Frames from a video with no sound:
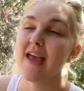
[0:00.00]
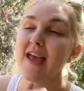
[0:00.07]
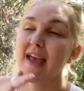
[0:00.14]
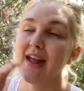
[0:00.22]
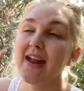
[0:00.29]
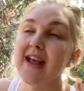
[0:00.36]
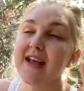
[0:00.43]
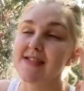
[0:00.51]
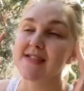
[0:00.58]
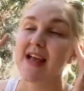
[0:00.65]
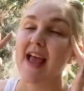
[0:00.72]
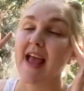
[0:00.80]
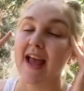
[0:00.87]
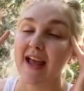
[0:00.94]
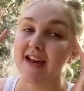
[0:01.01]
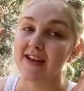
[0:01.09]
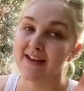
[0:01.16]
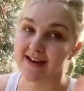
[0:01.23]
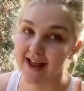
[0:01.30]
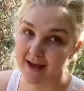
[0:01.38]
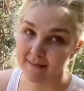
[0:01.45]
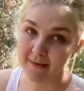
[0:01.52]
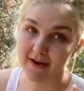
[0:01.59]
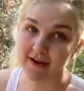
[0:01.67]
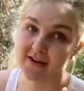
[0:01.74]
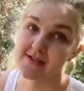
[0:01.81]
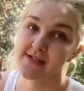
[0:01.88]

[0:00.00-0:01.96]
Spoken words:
It is a nightmare.